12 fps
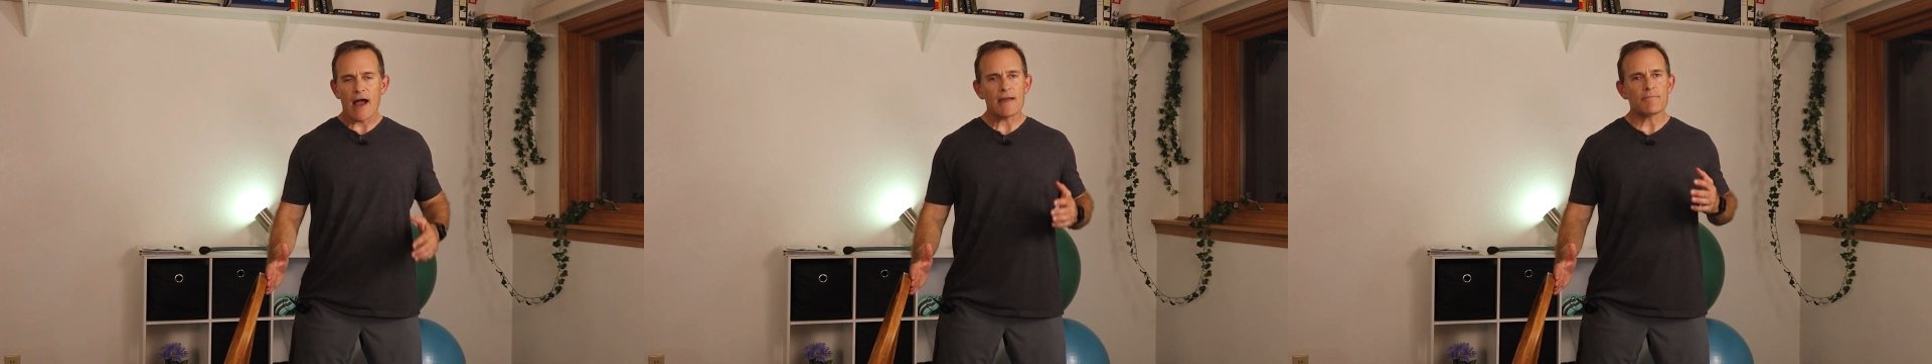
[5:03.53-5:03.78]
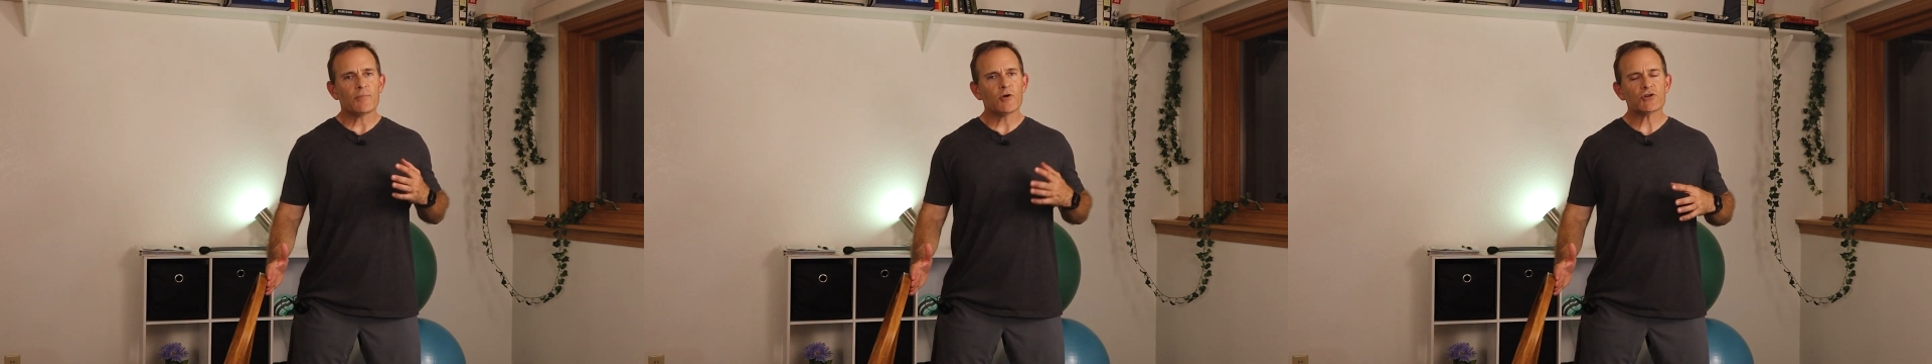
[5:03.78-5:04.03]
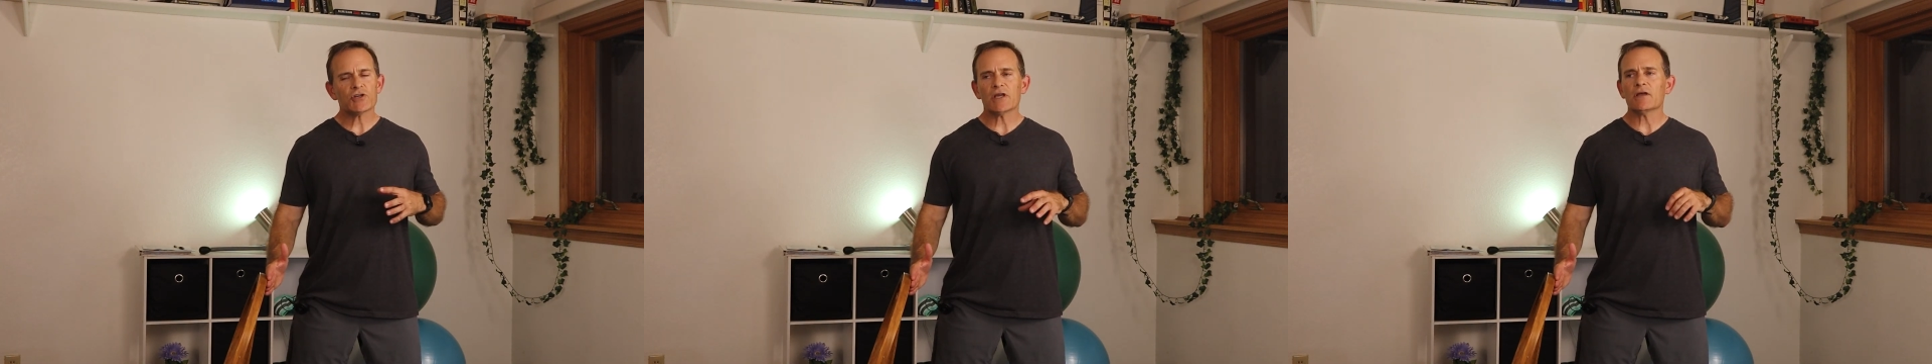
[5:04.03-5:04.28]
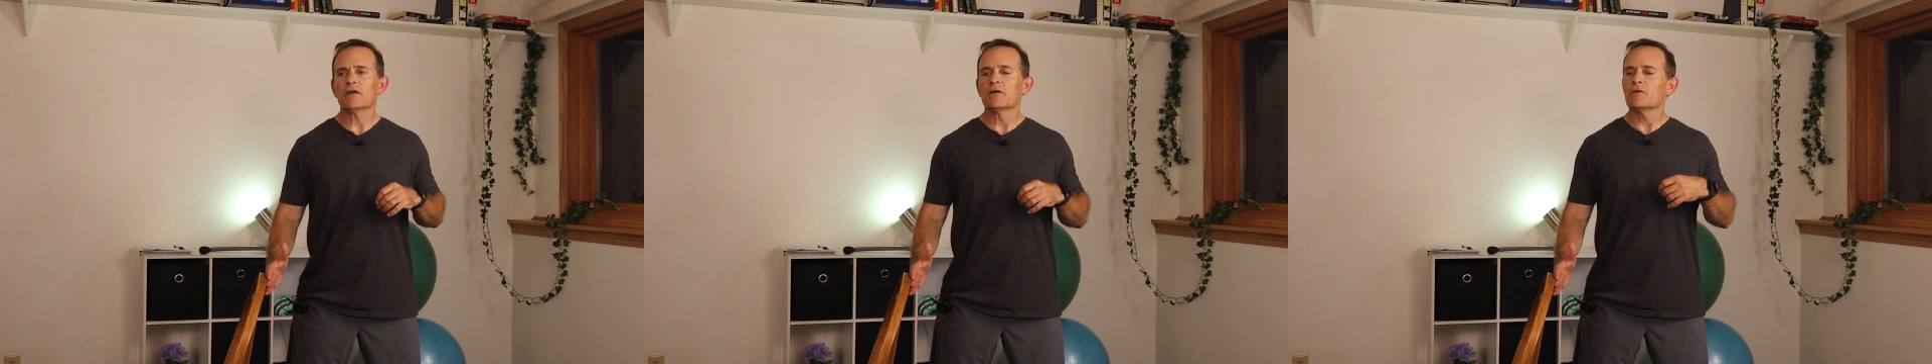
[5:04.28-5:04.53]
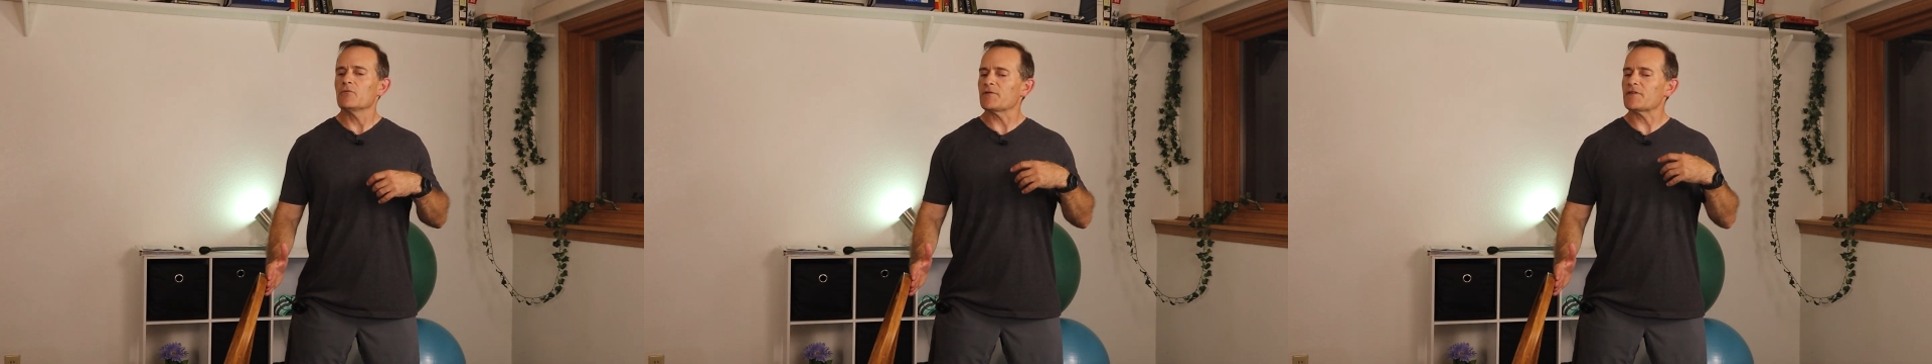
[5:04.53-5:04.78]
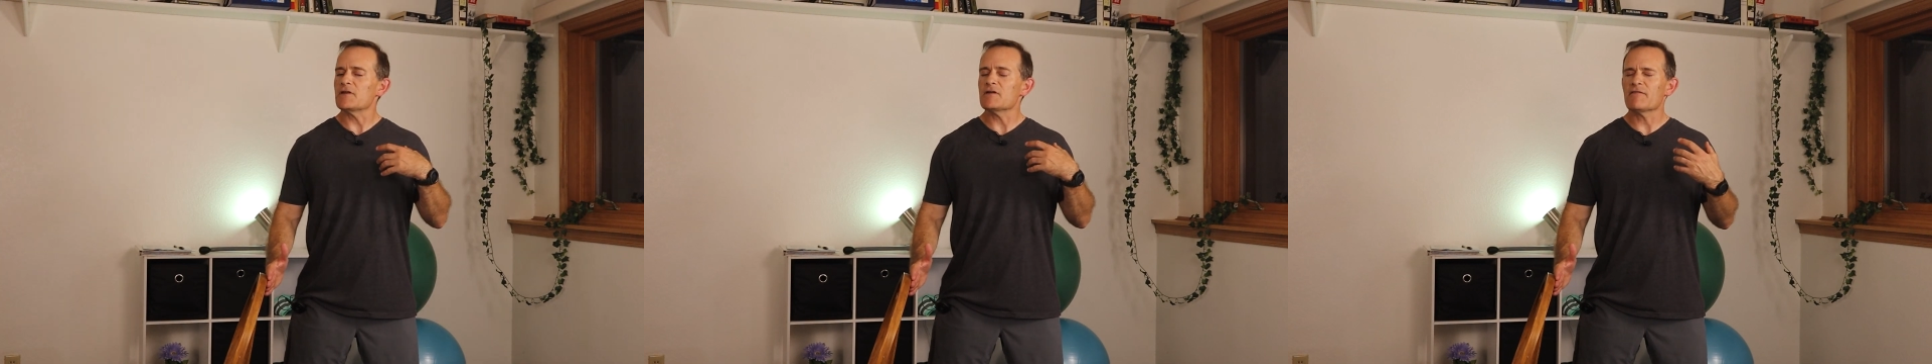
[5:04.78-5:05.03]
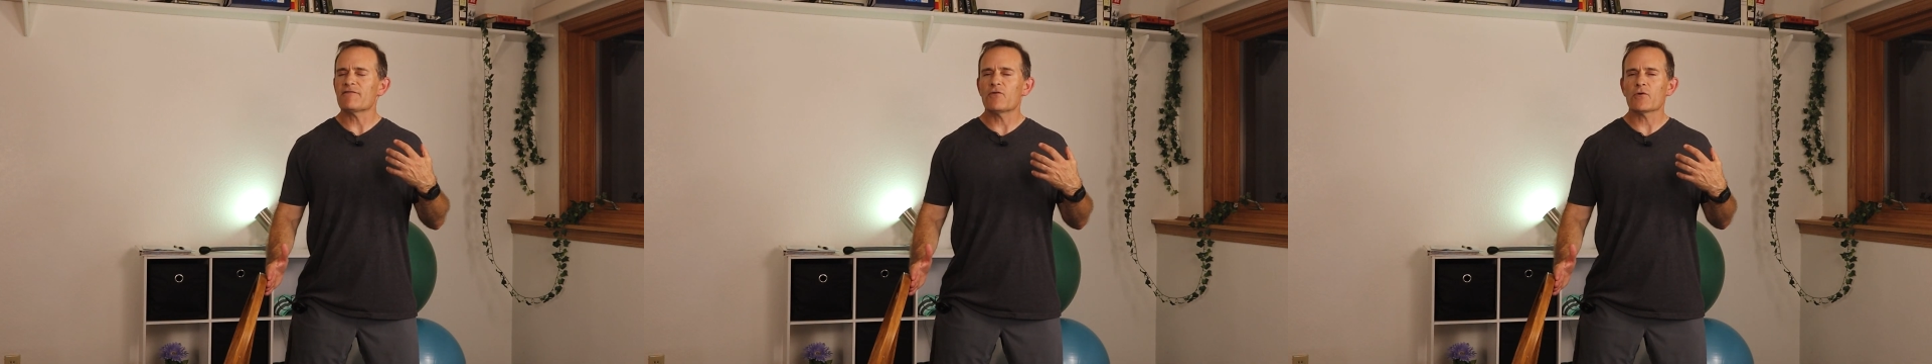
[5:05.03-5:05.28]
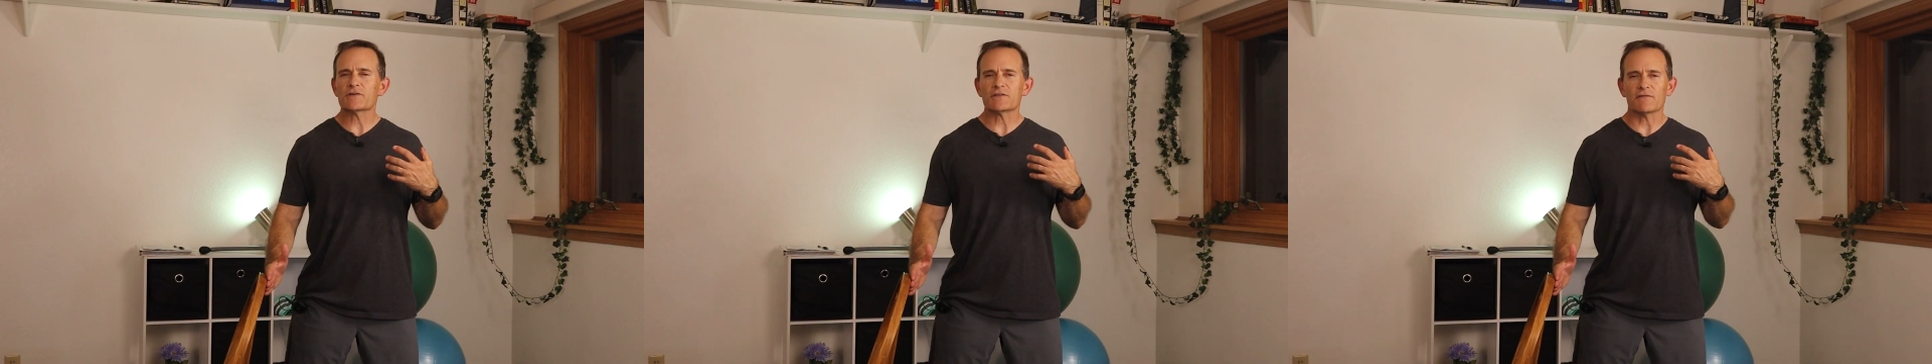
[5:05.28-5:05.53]
I'm pushing with enough
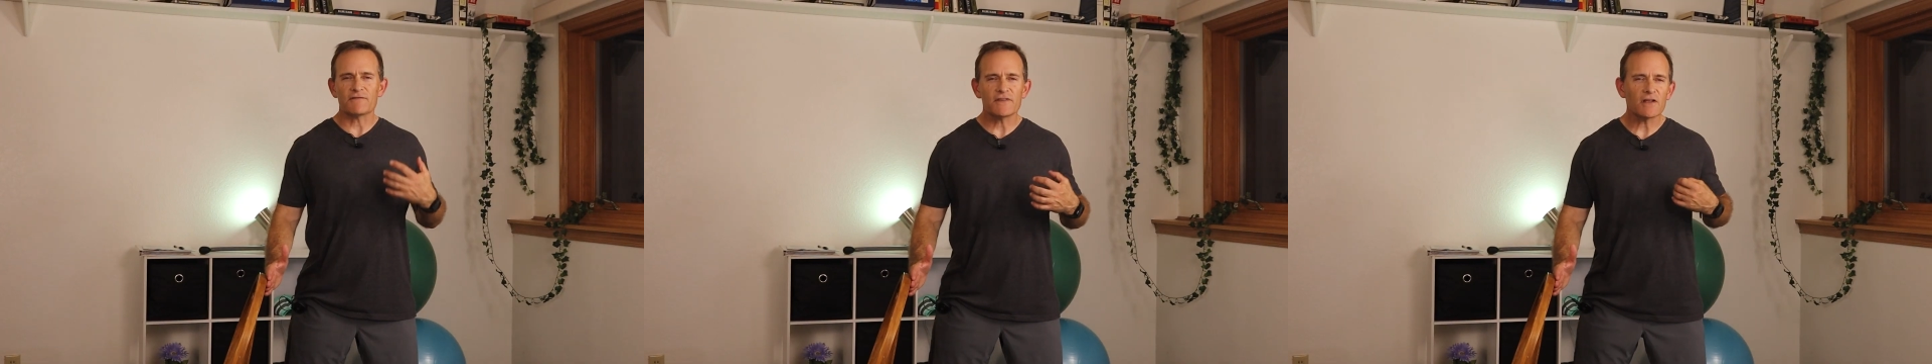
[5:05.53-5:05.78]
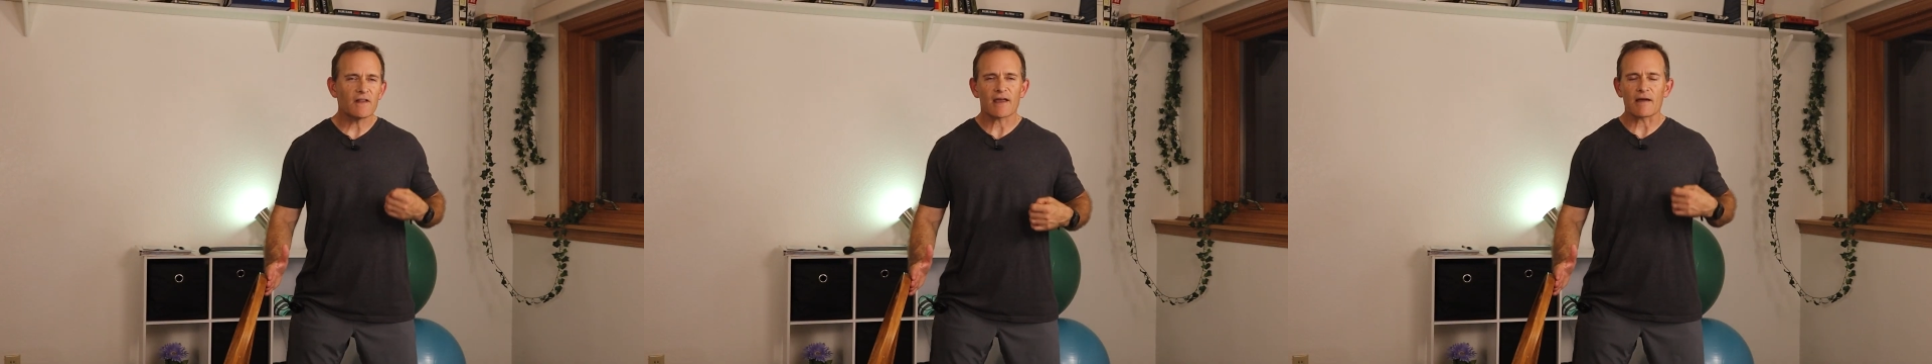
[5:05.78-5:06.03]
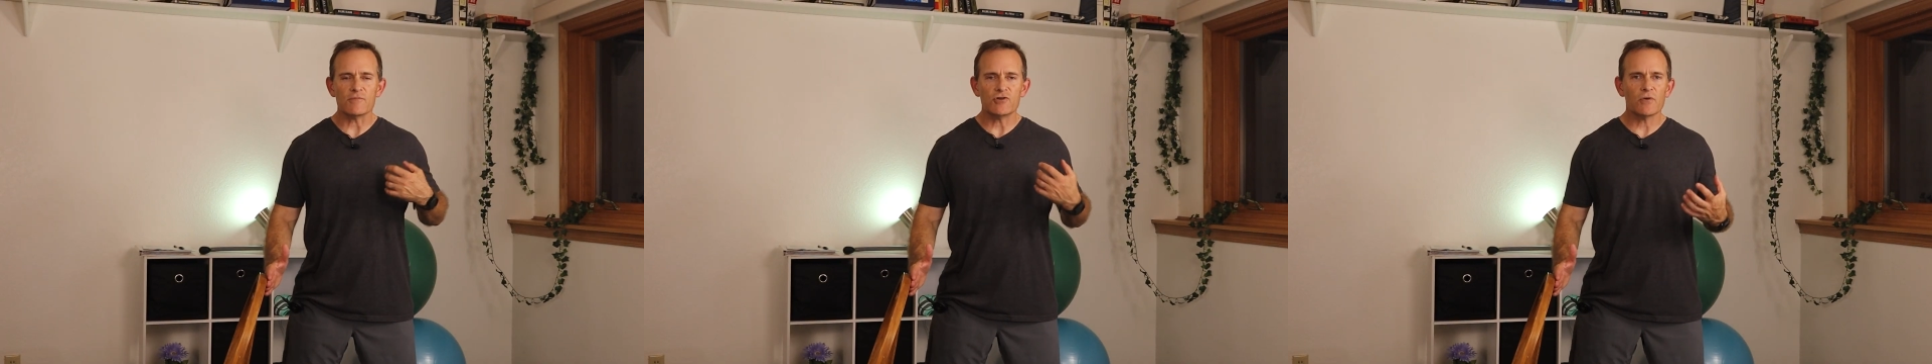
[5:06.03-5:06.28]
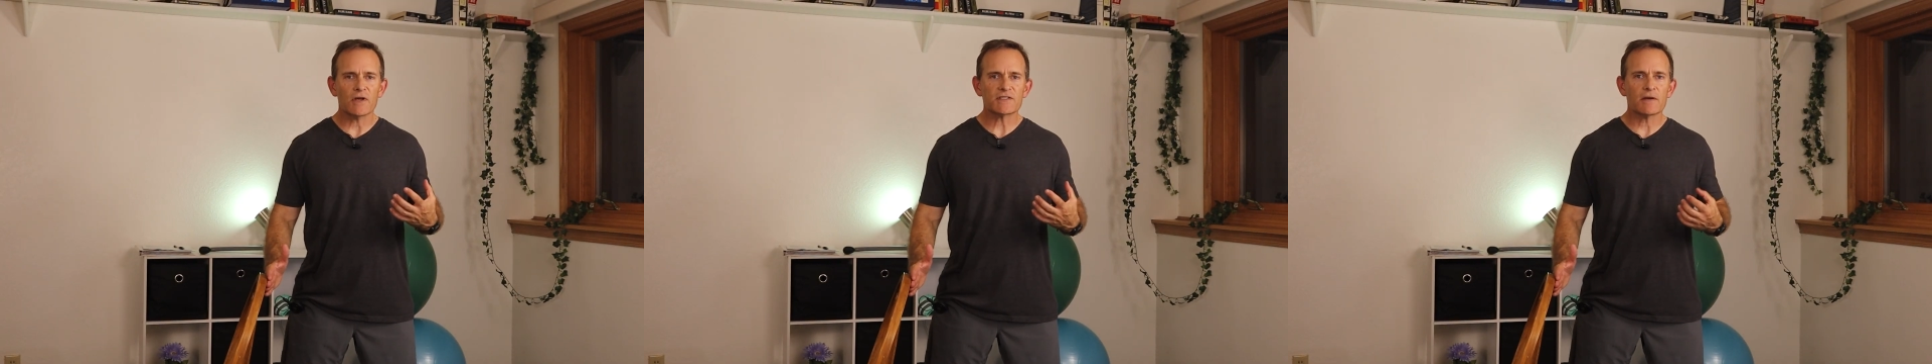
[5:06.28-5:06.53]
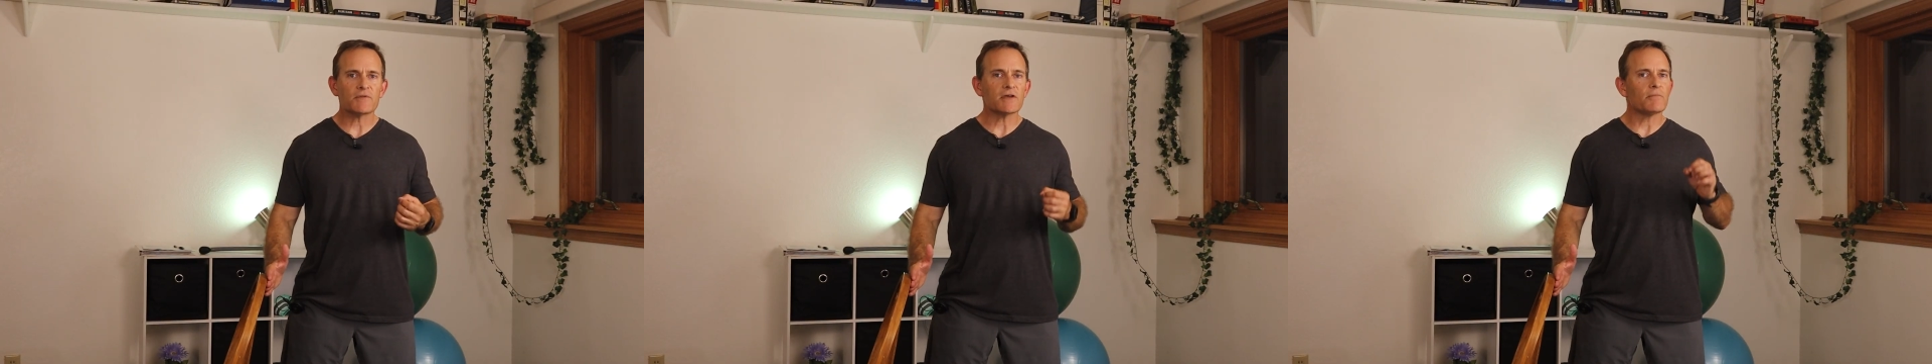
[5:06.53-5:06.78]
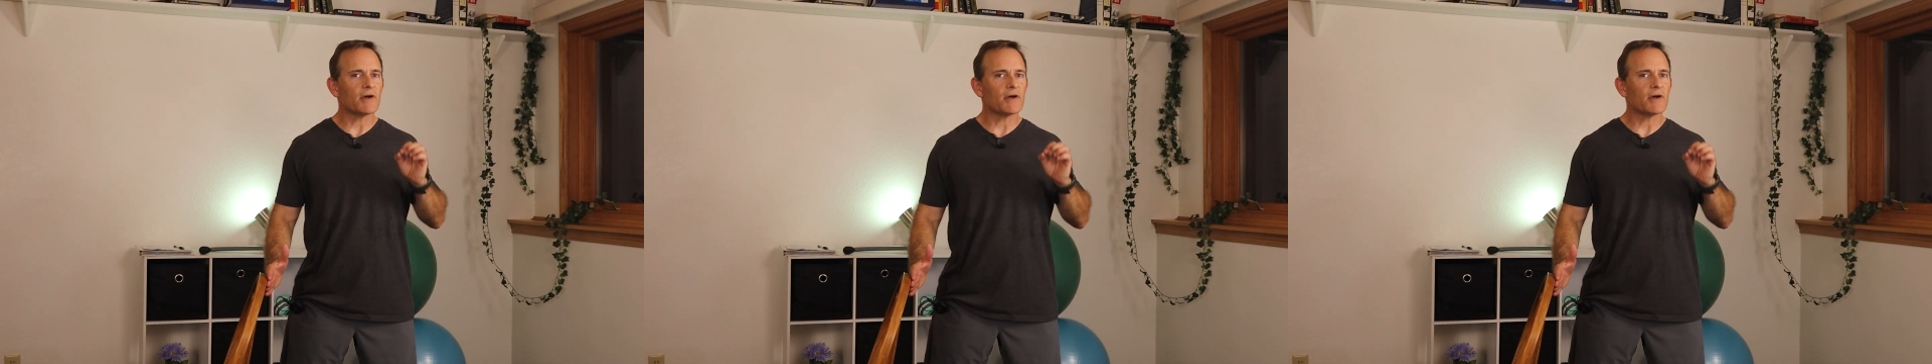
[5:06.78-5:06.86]
force to feel like I'm doing something,